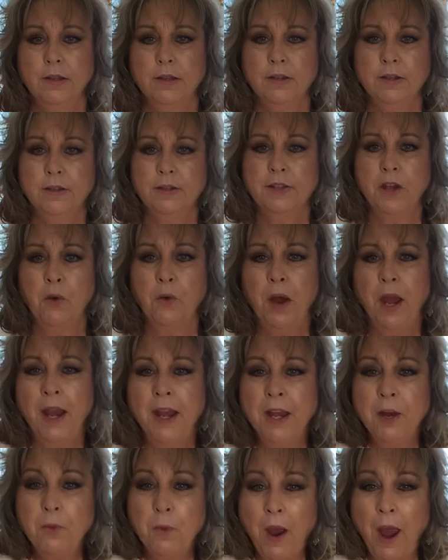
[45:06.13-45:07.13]
So
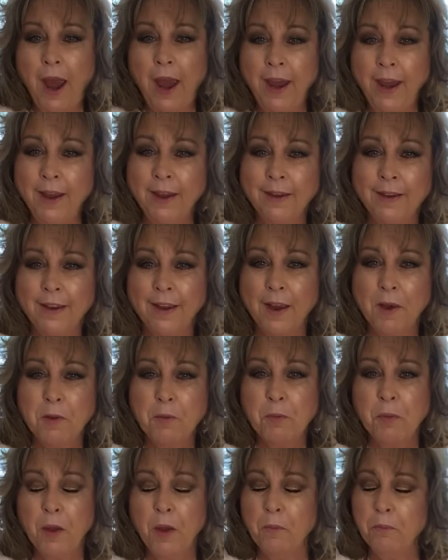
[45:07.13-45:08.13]
anyway,
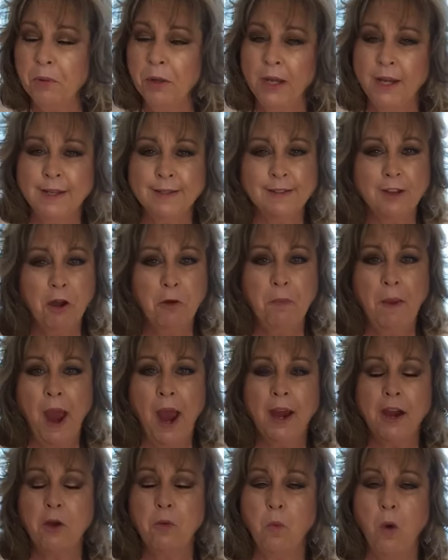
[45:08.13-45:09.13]
please go
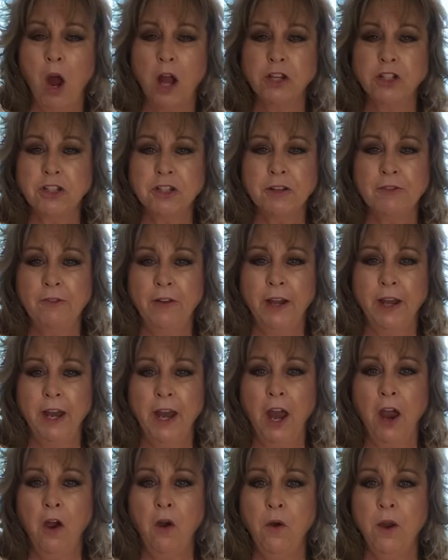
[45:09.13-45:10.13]
back and watch the
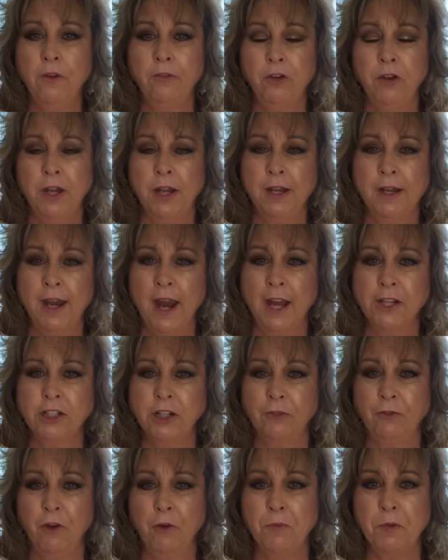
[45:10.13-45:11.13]
video if you didn't catch
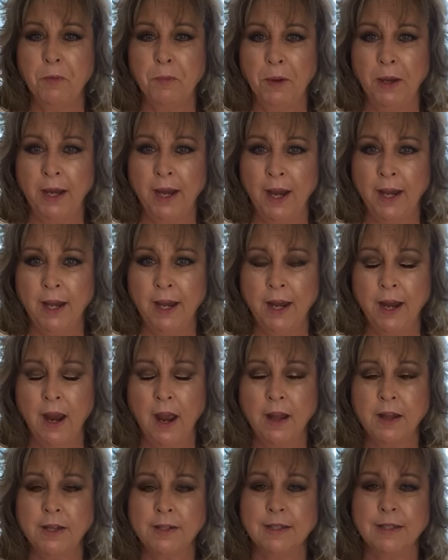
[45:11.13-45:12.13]
it from the beginning.
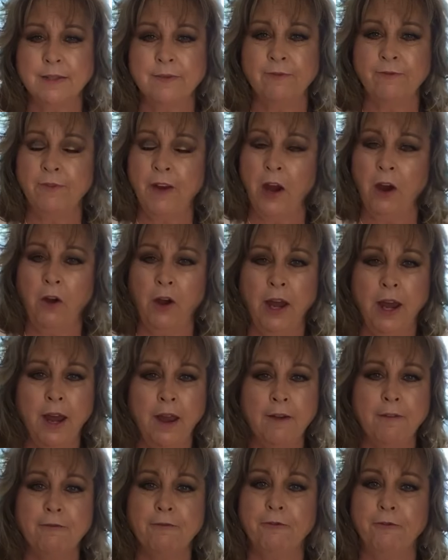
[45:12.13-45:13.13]
This is
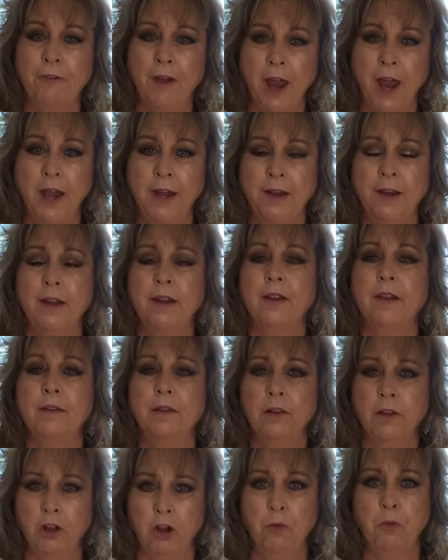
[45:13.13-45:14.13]
very fun
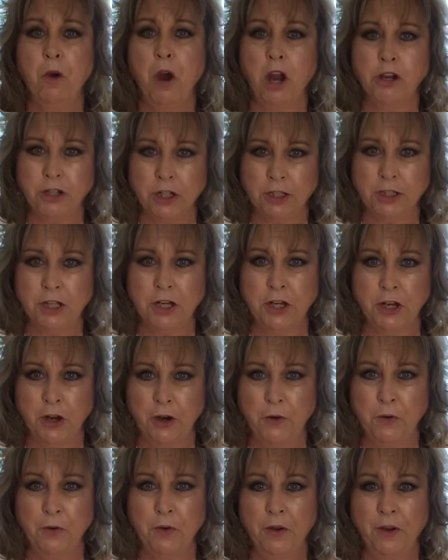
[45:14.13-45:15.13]
little project to do.